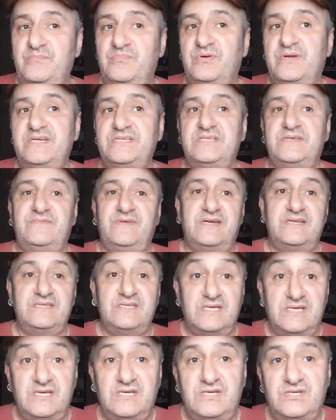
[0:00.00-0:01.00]
impressive.
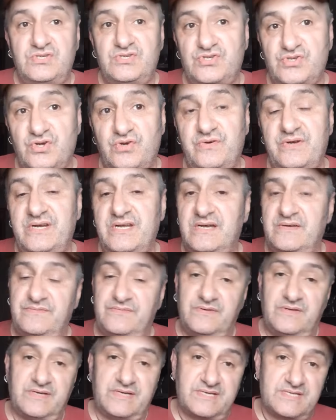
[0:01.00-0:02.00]
And sure
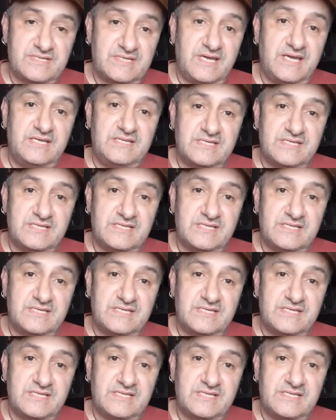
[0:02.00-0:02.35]
enough, like I say,